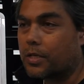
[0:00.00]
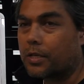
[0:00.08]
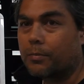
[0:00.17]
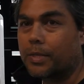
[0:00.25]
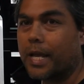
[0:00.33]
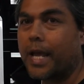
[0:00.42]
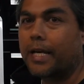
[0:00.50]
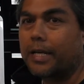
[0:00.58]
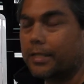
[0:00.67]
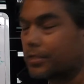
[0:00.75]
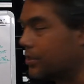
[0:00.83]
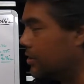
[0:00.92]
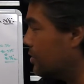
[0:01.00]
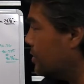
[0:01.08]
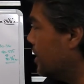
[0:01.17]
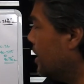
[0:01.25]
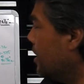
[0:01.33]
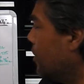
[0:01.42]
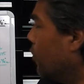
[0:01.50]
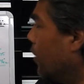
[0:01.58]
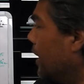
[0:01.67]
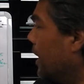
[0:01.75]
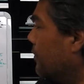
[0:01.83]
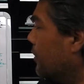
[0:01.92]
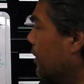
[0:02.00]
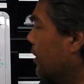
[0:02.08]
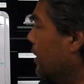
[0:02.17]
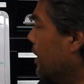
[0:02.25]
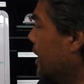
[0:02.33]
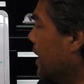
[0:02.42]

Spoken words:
it could be 8 inches, whatever,